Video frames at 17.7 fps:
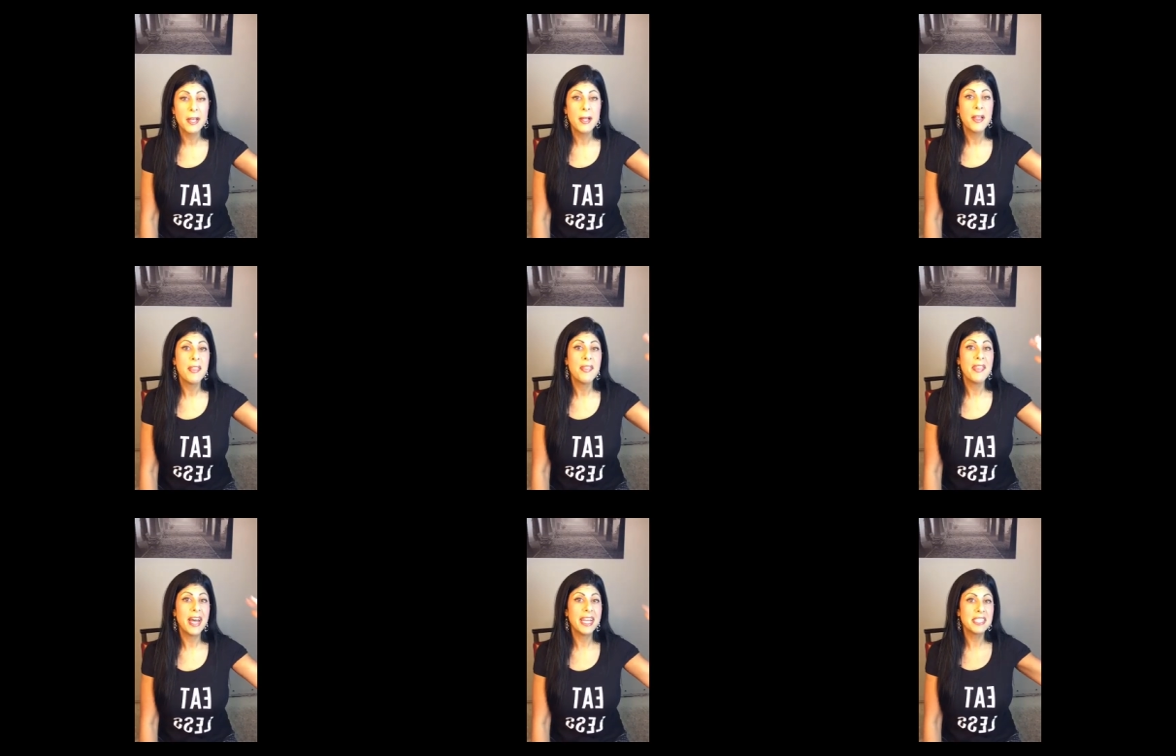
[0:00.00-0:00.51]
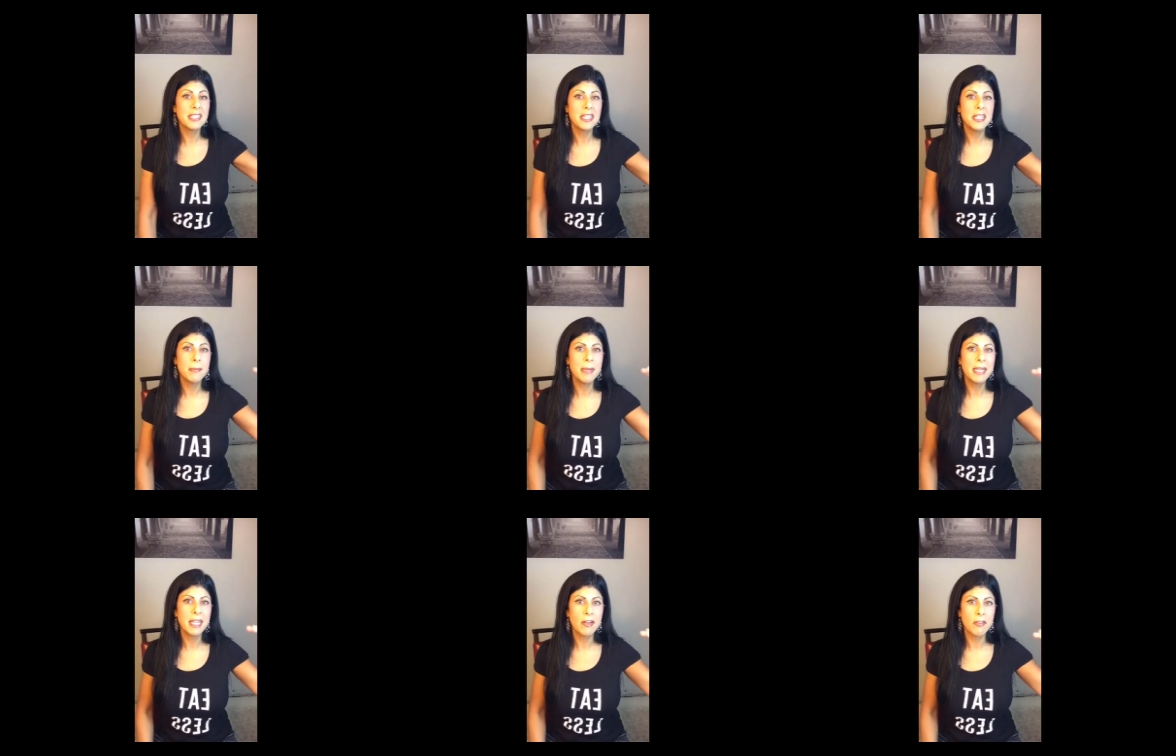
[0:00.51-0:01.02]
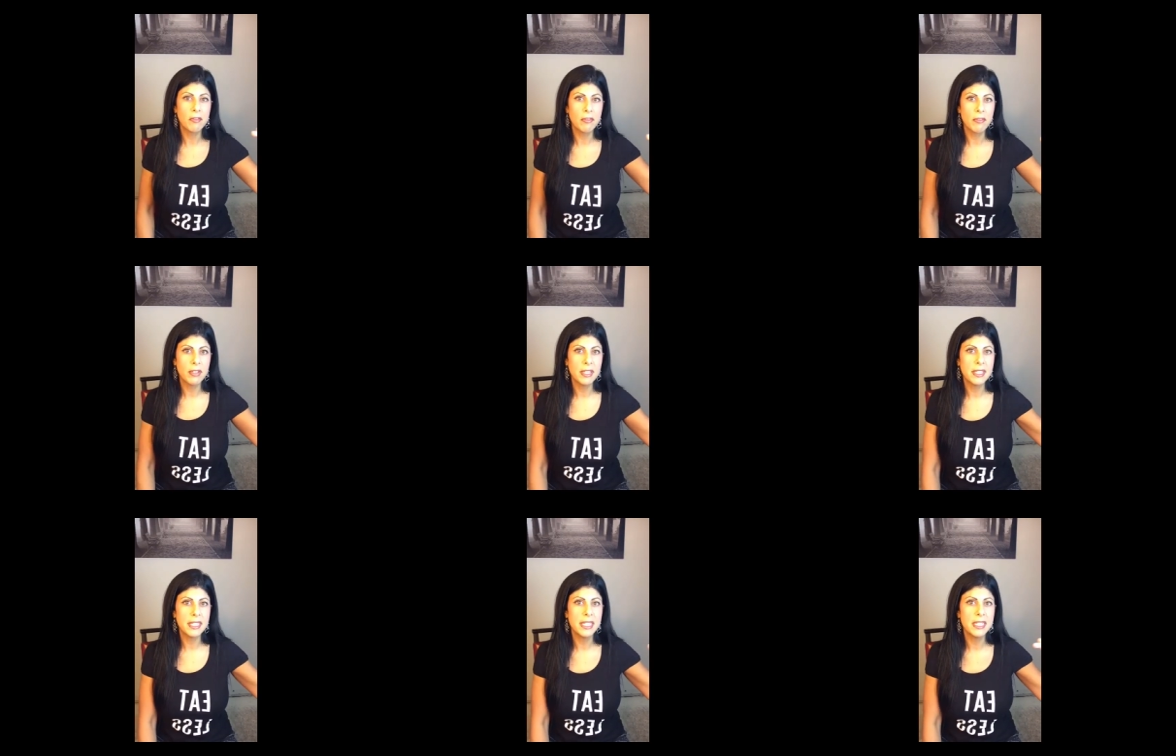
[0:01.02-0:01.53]
that's going to make it
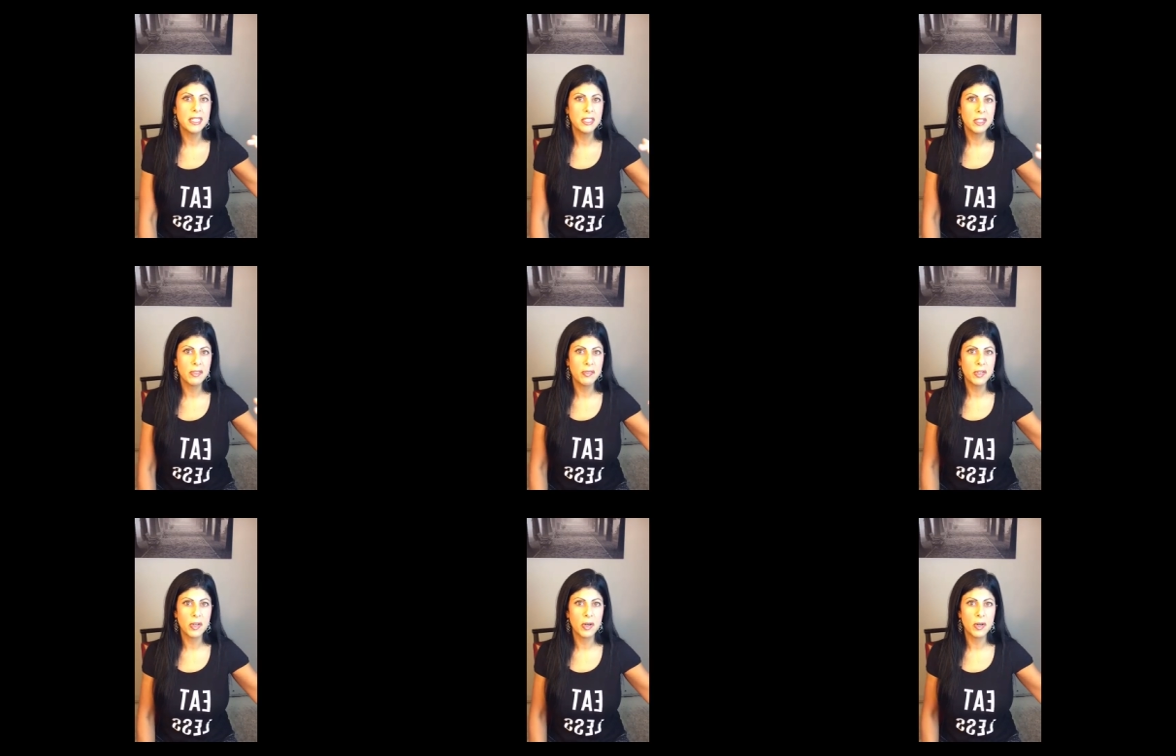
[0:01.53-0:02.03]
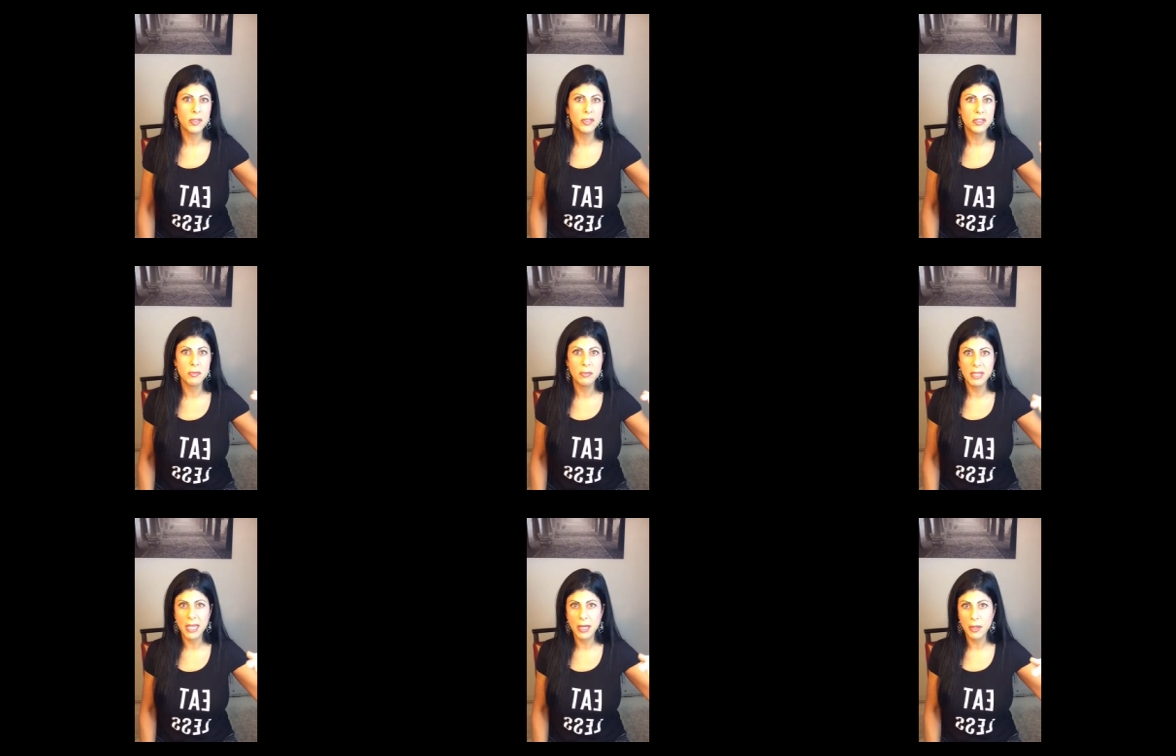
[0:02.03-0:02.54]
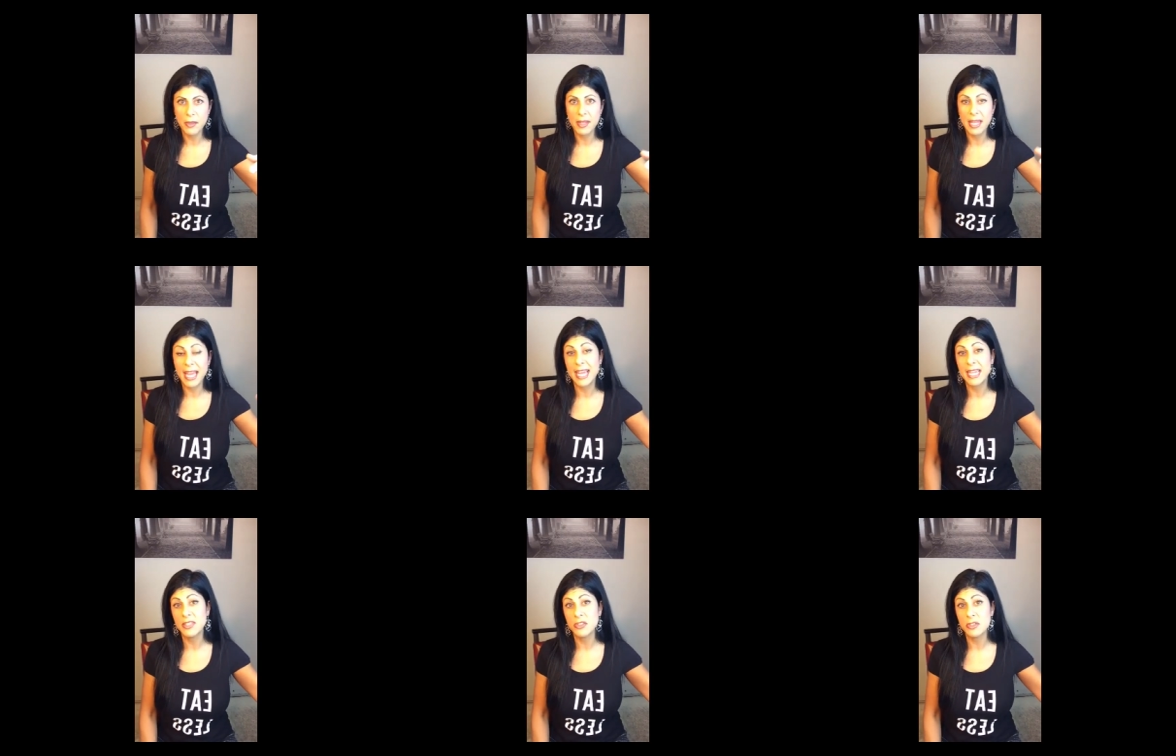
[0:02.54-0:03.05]
really difficult to be healthy
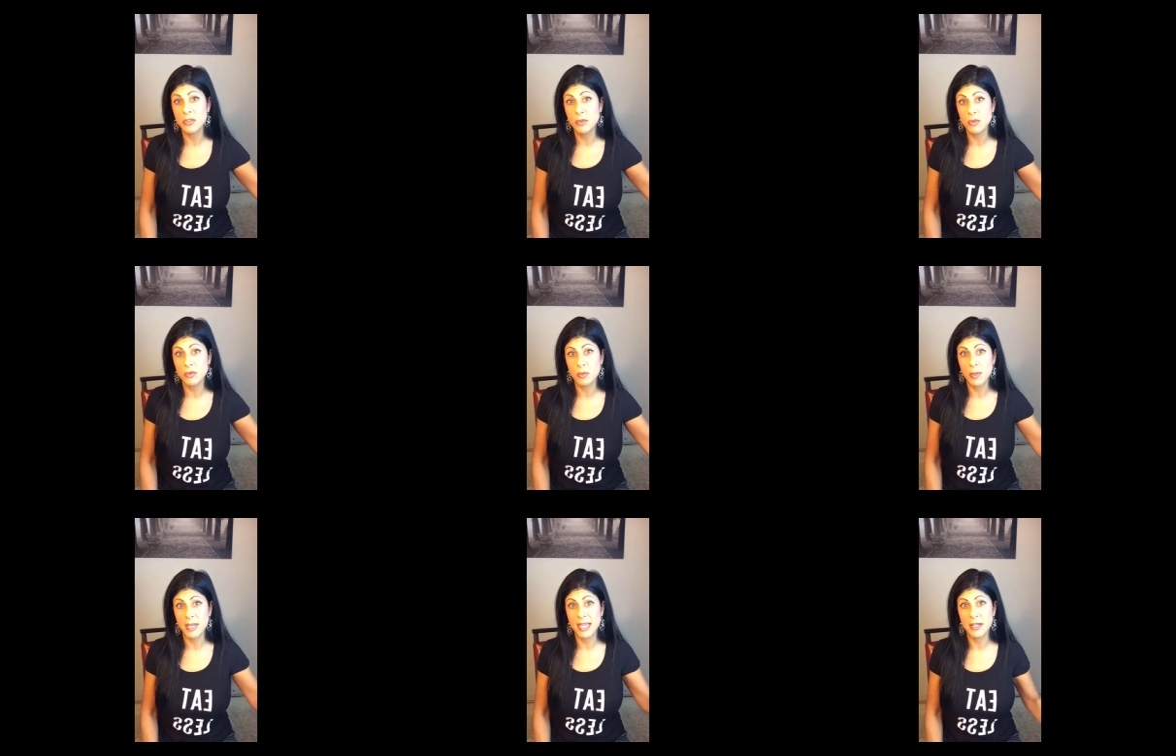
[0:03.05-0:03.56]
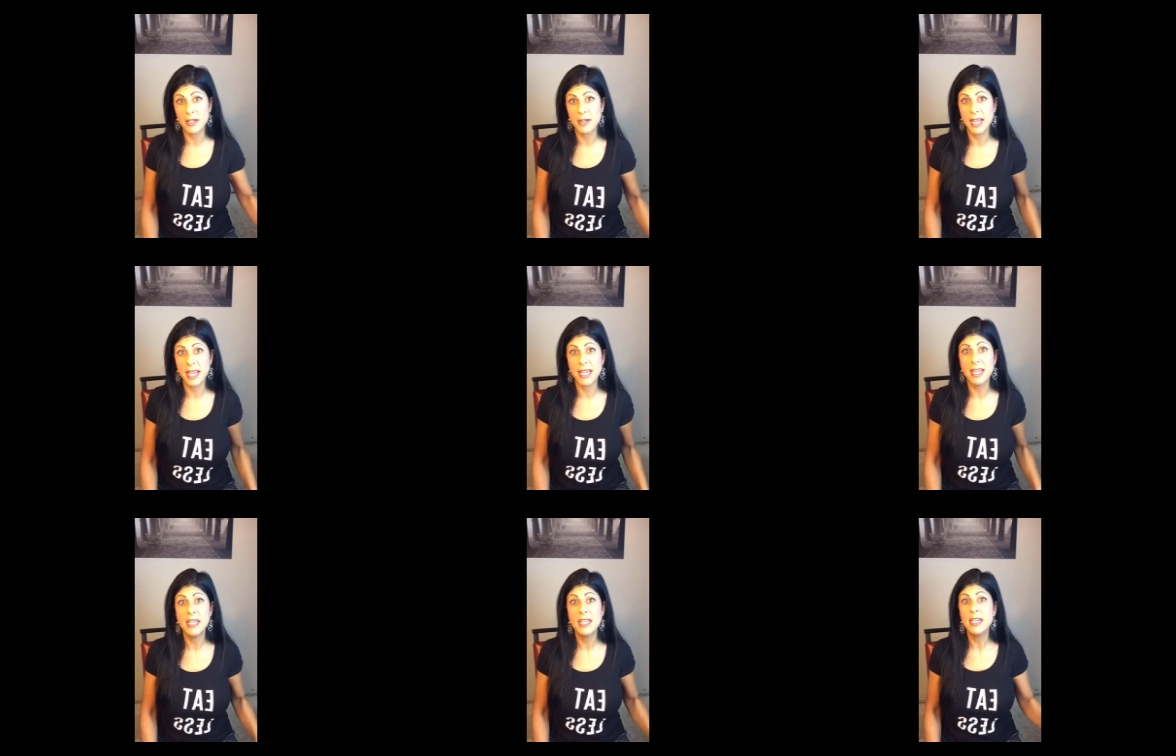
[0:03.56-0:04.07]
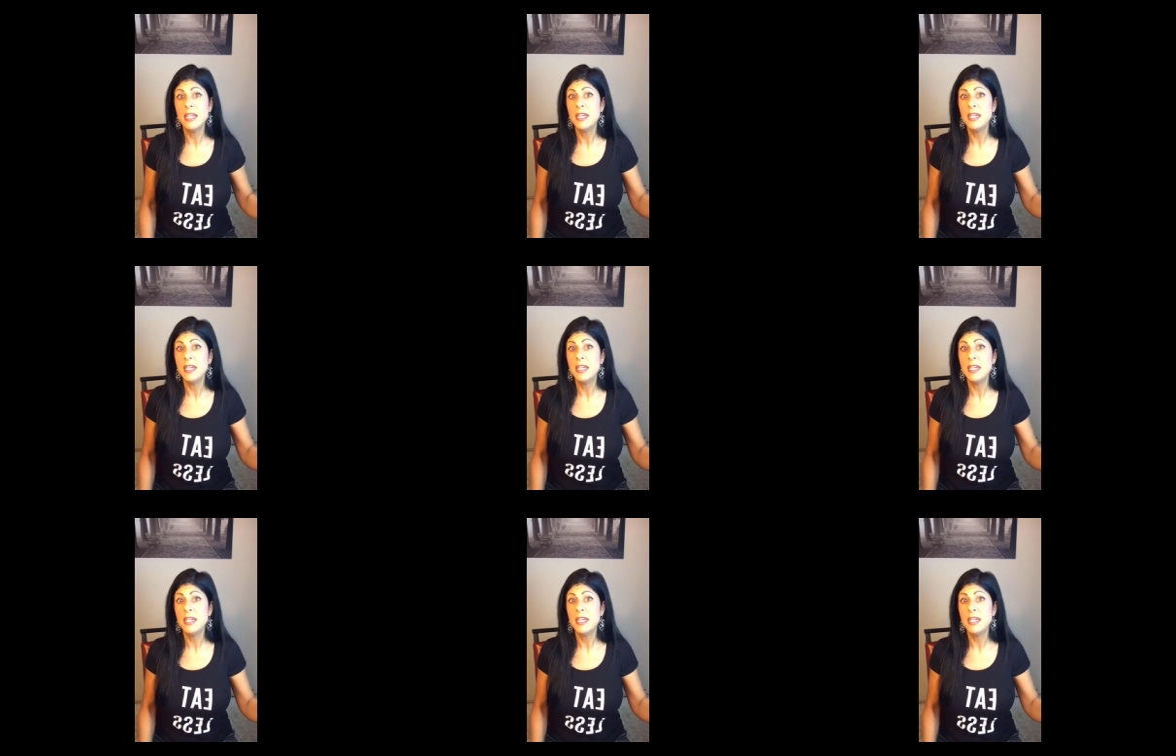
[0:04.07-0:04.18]
and to lose weight, okay?